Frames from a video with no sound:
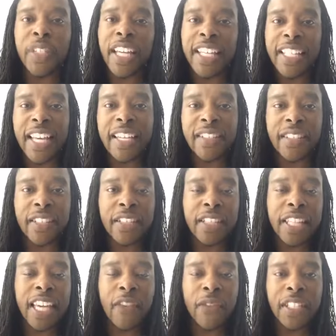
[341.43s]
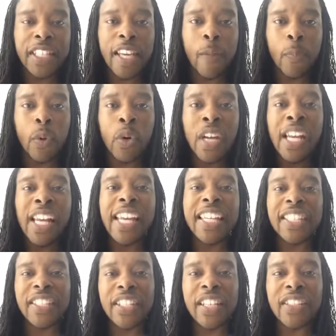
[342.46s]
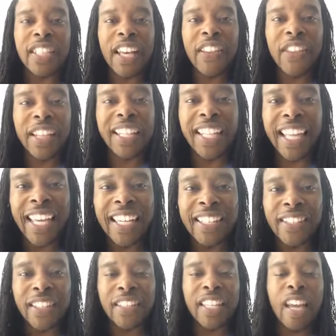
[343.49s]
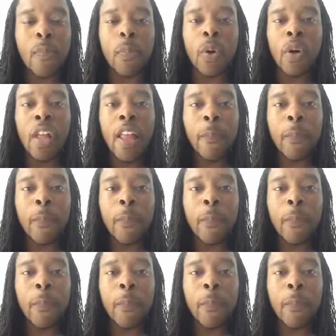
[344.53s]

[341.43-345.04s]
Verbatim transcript: And yes, the slave example is just the latest example,